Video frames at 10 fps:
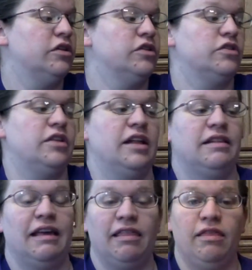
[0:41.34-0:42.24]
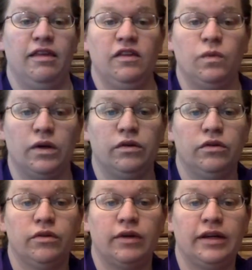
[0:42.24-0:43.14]
So that's like this one
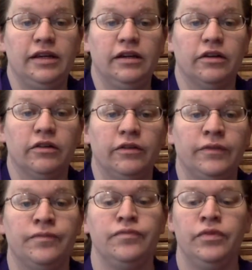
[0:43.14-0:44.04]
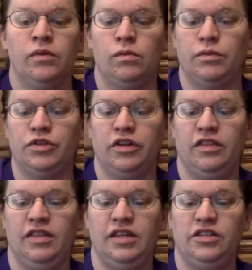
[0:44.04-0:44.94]
right here, where we took
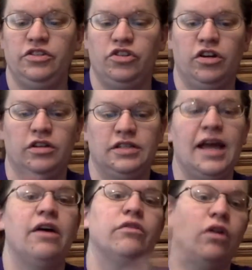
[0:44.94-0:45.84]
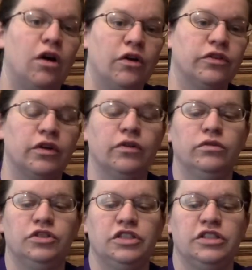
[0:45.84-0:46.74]
these chunks out also,
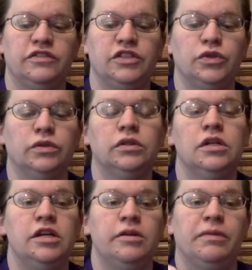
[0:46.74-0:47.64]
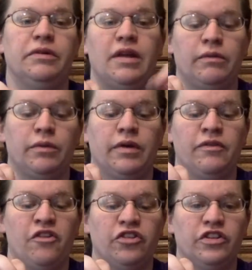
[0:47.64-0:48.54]
just as visual. But now we want to
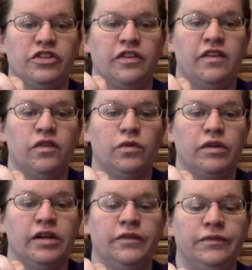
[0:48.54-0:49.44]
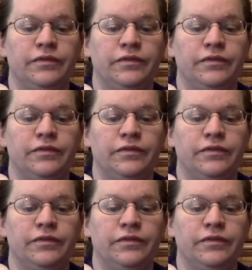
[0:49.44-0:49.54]
focus on just this one right here.